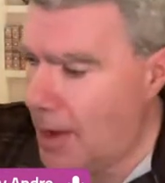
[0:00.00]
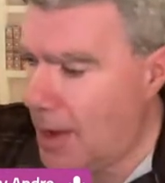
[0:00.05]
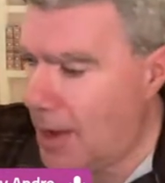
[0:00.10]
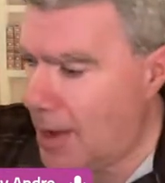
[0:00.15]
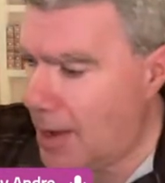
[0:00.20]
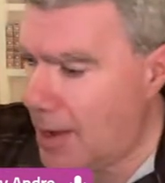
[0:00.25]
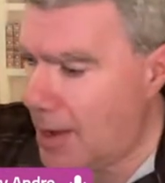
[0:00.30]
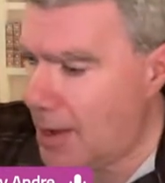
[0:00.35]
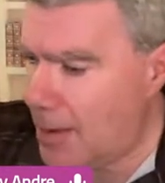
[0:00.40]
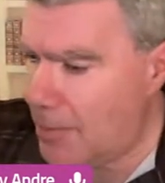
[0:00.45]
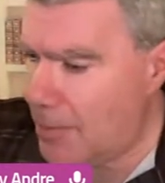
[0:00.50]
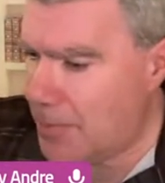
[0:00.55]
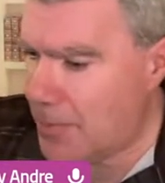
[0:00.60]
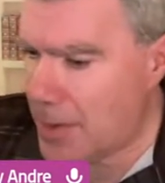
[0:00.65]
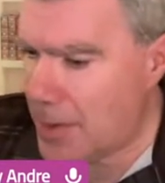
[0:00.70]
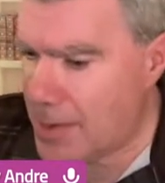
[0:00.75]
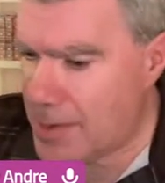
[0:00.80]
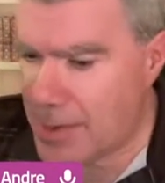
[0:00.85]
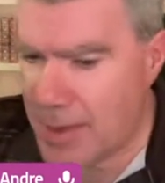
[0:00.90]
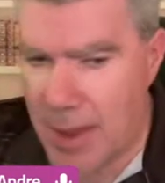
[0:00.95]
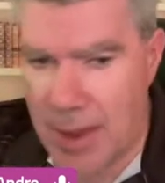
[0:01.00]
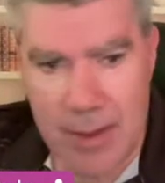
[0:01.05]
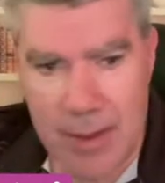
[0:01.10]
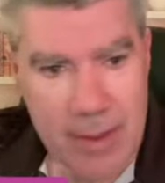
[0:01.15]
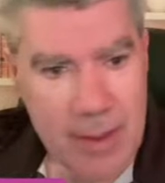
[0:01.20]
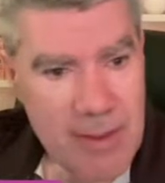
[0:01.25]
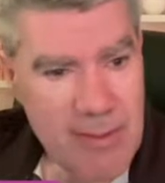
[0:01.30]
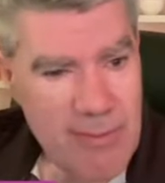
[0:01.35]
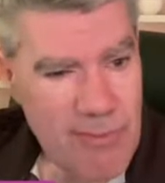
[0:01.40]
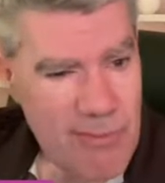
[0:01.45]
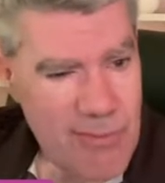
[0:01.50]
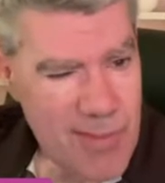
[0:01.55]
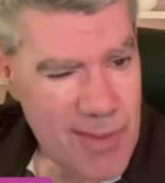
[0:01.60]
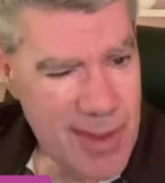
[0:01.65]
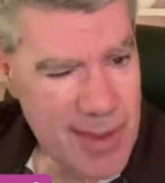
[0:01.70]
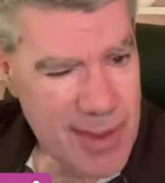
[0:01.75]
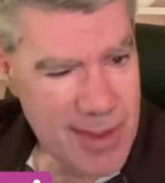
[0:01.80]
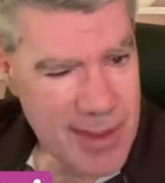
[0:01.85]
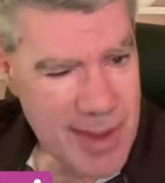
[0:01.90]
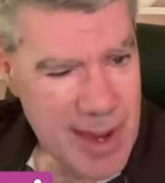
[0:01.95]
It's not,
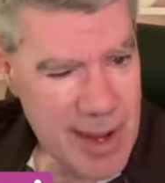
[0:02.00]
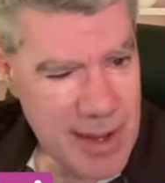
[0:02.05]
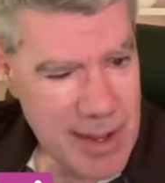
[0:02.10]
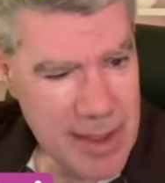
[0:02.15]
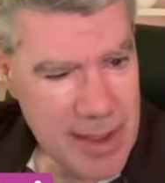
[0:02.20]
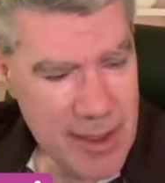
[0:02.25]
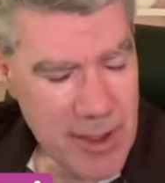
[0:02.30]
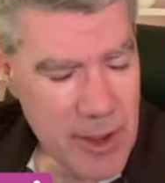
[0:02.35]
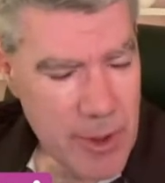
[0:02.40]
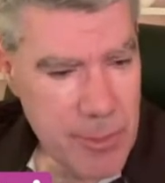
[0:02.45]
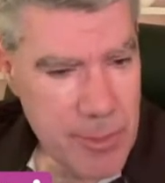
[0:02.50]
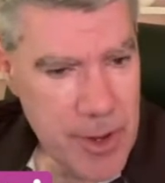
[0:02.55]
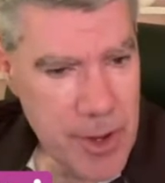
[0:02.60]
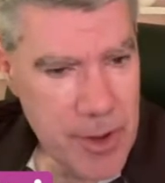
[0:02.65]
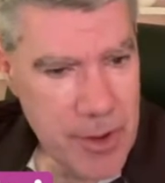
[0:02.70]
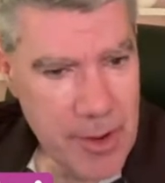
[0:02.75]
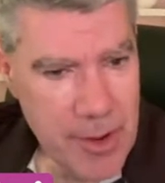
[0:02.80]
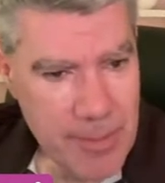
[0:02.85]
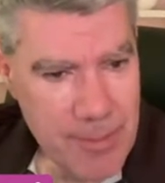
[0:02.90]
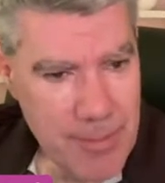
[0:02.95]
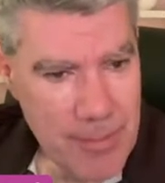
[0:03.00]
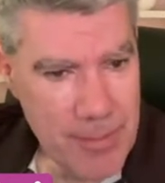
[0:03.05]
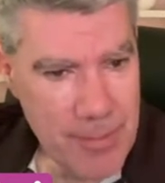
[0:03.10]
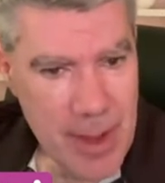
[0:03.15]
it's kind of like the computer.